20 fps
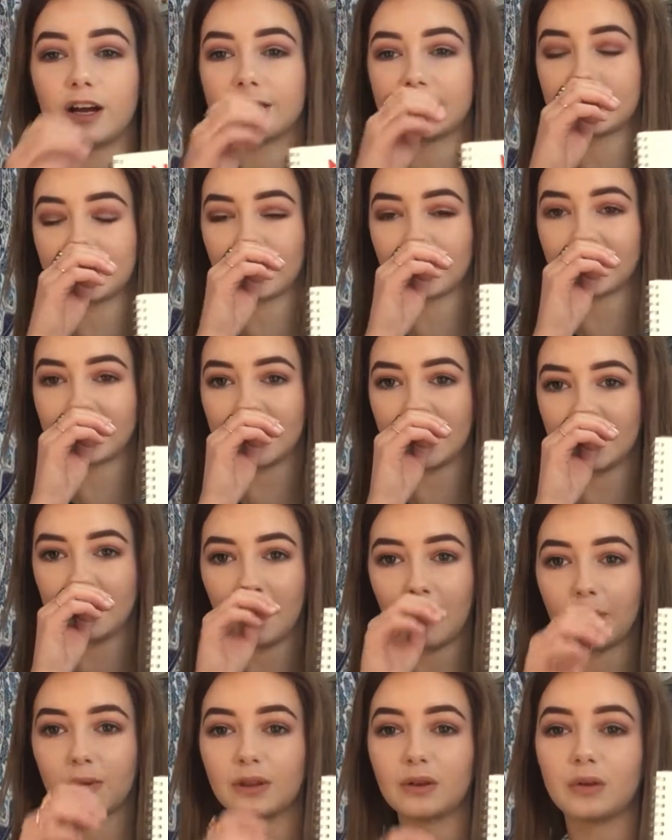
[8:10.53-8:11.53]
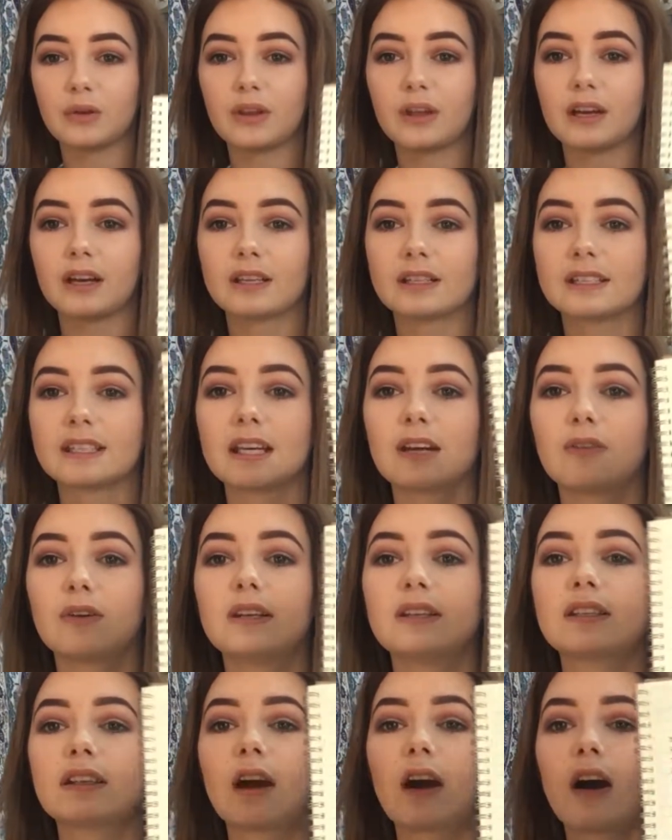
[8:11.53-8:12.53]
so I can keep up with all the
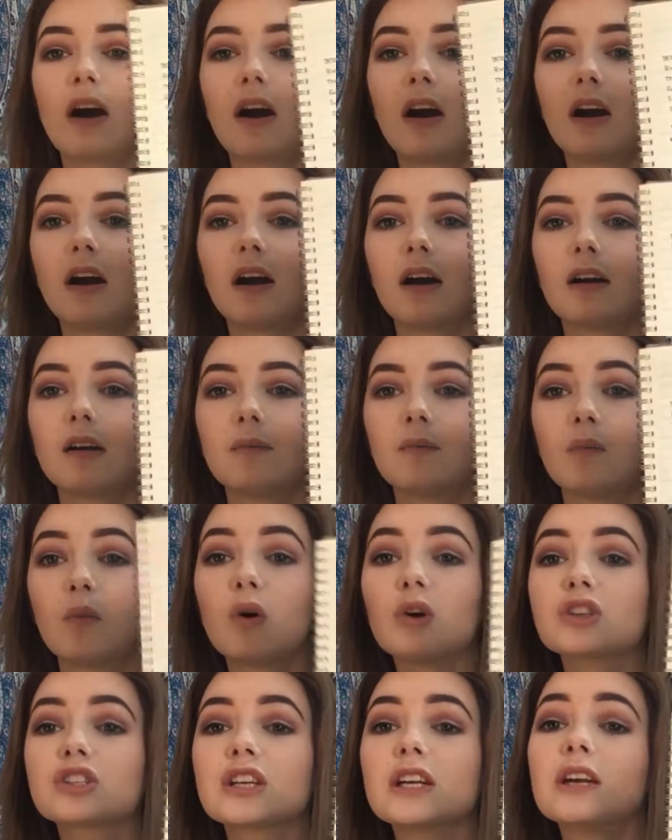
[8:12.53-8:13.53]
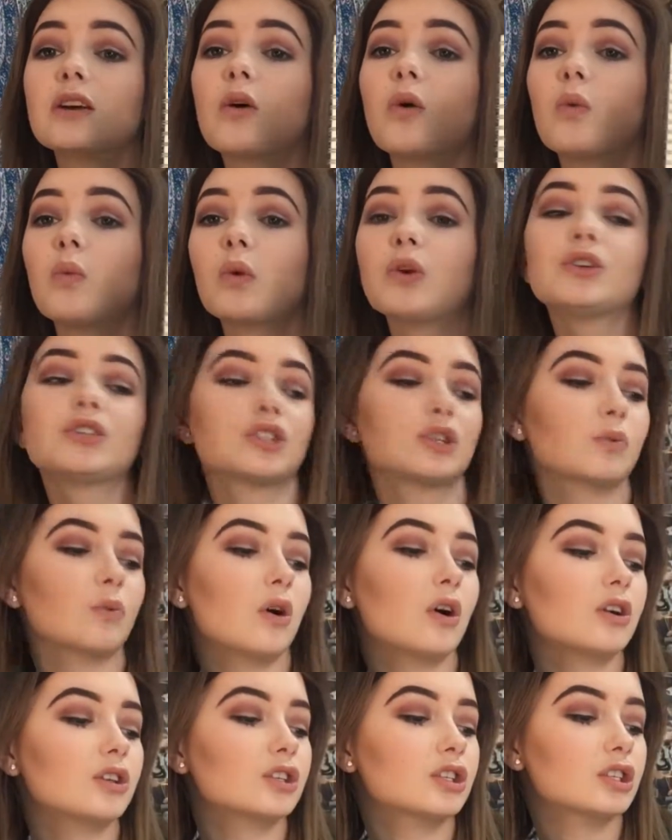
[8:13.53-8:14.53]
series I'm watching or want to
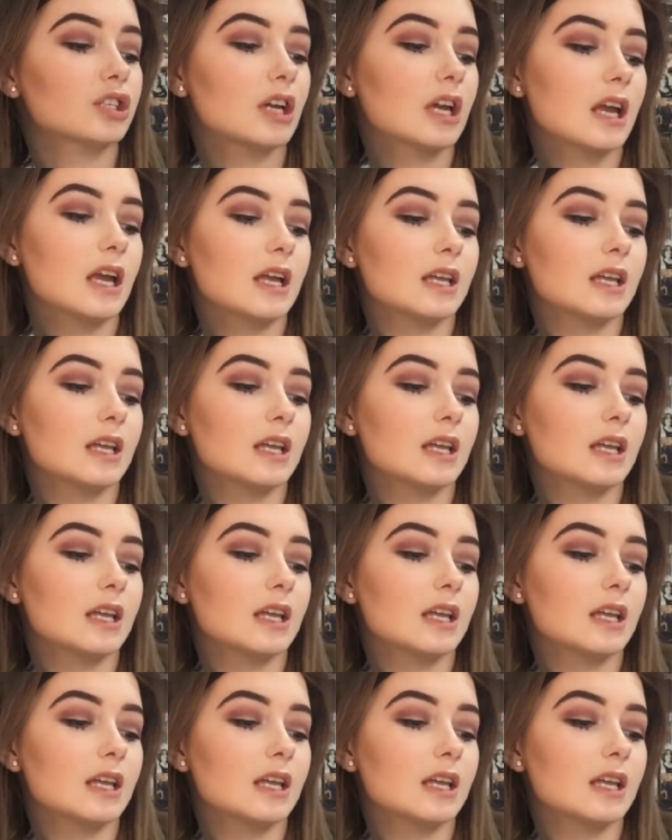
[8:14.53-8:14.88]
watch,